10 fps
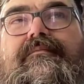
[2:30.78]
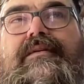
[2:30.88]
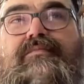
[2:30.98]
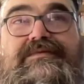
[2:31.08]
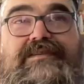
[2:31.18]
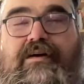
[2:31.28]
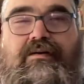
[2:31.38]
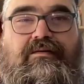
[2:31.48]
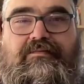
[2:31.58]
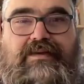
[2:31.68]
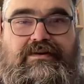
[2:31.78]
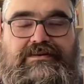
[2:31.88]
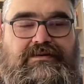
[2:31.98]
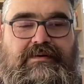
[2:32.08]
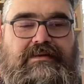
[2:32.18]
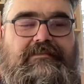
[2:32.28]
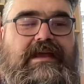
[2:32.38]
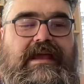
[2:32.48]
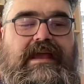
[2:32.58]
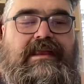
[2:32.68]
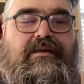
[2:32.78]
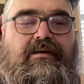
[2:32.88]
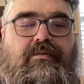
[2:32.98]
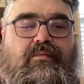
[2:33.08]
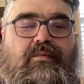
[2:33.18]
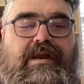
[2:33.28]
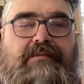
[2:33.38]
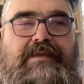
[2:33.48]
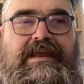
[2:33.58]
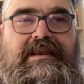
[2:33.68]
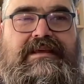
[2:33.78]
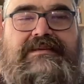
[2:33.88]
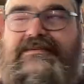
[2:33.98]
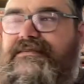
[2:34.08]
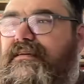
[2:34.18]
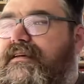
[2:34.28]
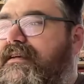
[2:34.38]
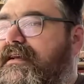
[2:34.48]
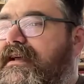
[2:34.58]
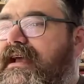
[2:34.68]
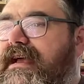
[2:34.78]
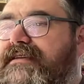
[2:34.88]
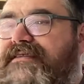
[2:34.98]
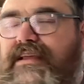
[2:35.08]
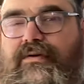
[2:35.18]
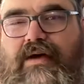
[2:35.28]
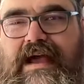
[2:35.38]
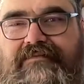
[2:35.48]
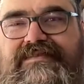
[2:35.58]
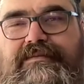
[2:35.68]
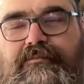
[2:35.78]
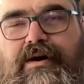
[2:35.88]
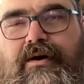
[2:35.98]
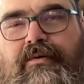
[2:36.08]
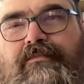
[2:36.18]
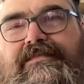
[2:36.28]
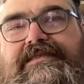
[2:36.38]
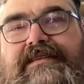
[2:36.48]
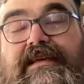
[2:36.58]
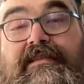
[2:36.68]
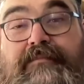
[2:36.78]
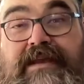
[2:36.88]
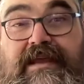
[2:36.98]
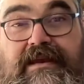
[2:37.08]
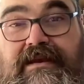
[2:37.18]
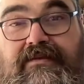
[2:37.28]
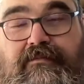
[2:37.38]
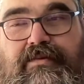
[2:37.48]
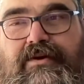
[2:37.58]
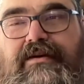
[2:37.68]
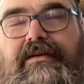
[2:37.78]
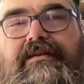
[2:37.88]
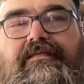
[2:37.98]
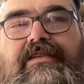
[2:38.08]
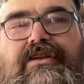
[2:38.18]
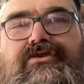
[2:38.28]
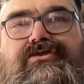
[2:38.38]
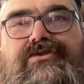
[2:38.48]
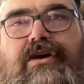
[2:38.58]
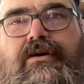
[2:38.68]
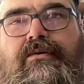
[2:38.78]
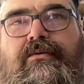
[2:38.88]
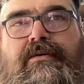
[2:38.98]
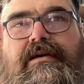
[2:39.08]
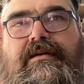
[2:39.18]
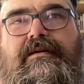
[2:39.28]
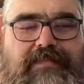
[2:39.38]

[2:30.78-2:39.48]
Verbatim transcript: It was all their doing. And what I mean is that you'll have some poems in the beginning of the book that show,